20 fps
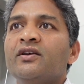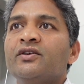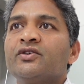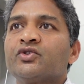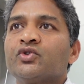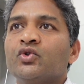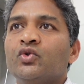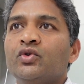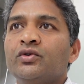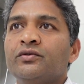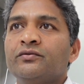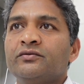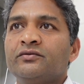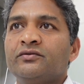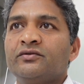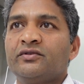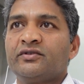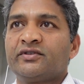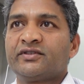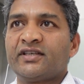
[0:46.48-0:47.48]
So
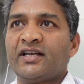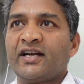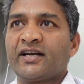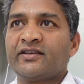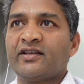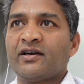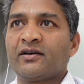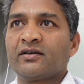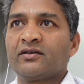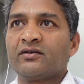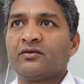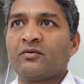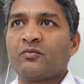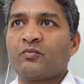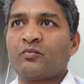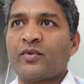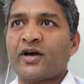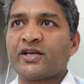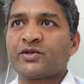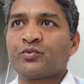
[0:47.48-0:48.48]
select the
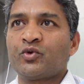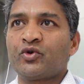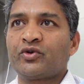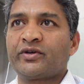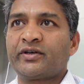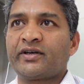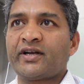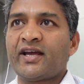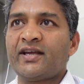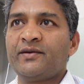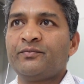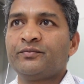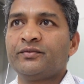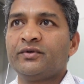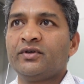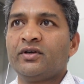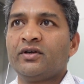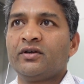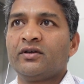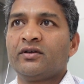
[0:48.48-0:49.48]
passport type.
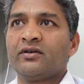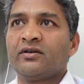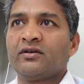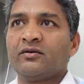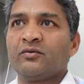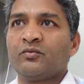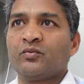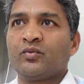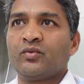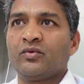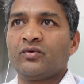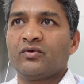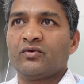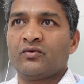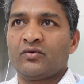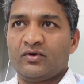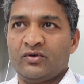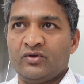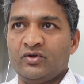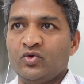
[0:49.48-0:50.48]

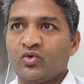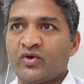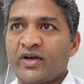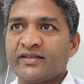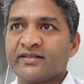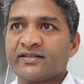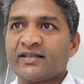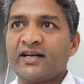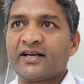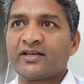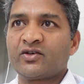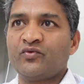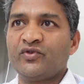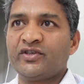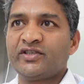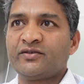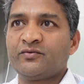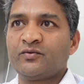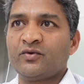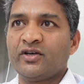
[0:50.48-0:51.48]
You can select
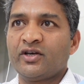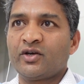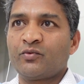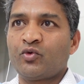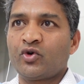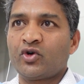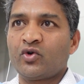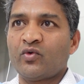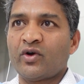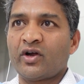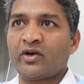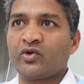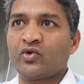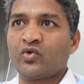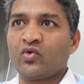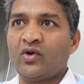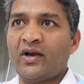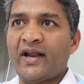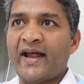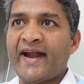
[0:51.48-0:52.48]
which airport you
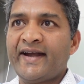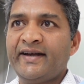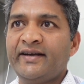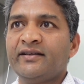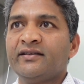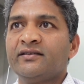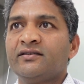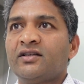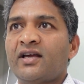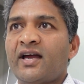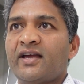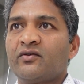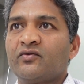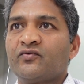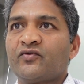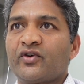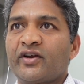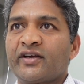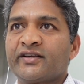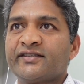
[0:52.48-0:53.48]
want to land.
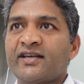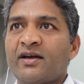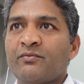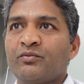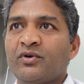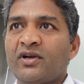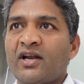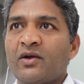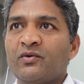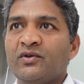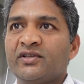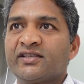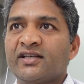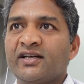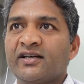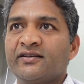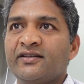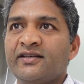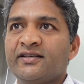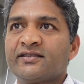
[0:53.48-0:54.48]
For example, I will
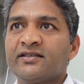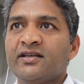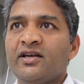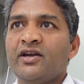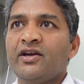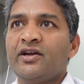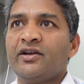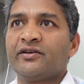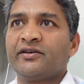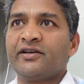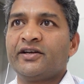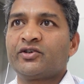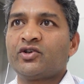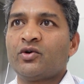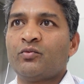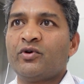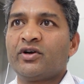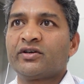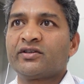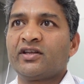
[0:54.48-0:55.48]
select this. Date
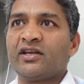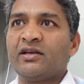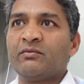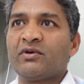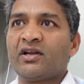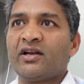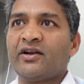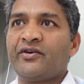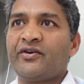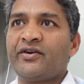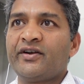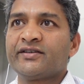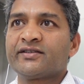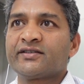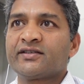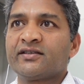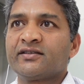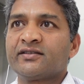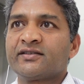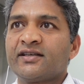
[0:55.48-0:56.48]
of birth, email
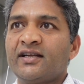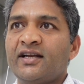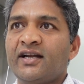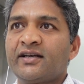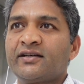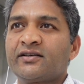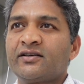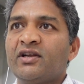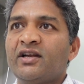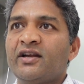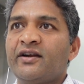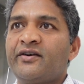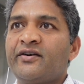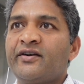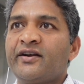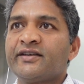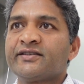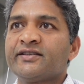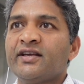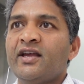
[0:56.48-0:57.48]
address, select email
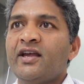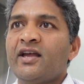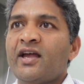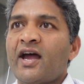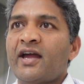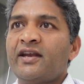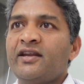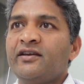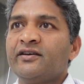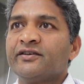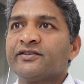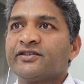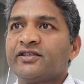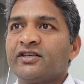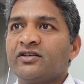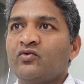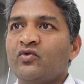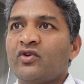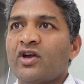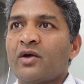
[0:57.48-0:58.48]
address, and here
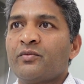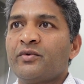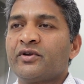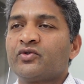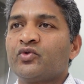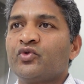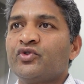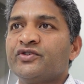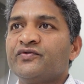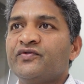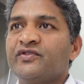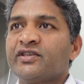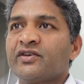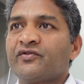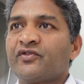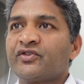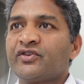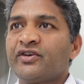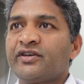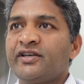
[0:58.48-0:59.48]
see we have a tourist
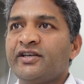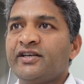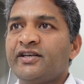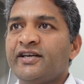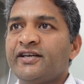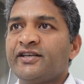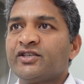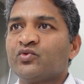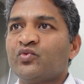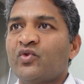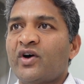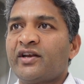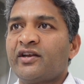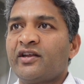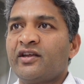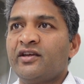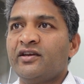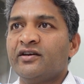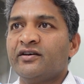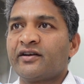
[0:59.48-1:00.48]
visa for 30 days,
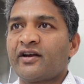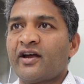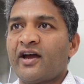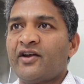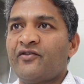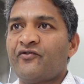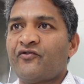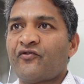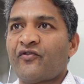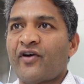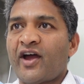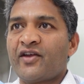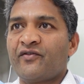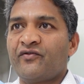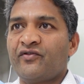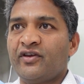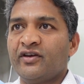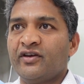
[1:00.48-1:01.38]
1 year and 5